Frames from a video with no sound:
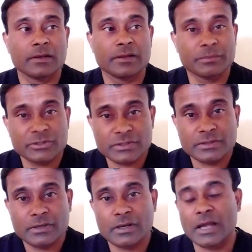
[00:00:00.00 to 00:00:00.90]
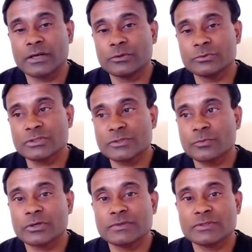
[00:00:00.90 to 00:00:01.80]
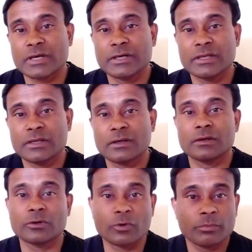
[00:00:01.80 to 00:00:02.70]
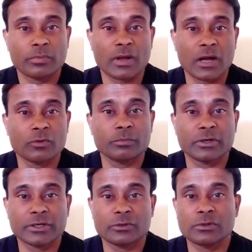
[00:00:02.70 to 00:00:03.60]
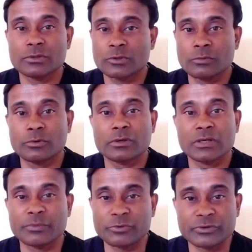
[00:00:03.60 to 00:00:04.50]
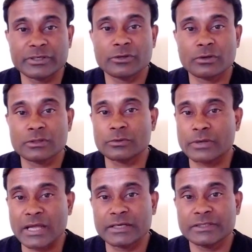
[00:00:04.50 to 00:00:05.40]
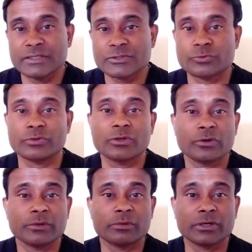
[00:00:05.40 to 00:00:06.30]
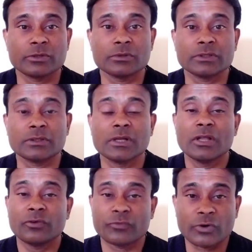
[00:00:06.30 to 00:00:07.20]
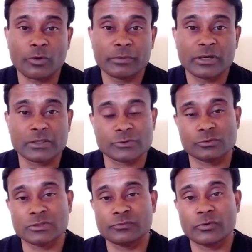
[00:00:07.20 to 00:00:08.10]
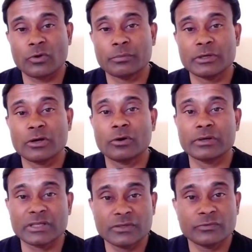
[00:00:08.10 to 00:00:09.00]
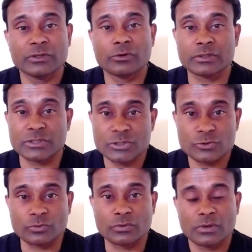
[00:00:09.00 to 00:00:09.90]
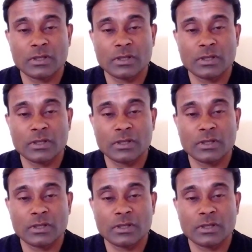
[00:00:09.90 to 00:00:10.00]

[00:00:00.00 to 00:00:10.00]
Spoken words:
limited and you just want to study a group, how a particular group or a community or a locality is doing on a particular phenomena, social phenomena or event or issue,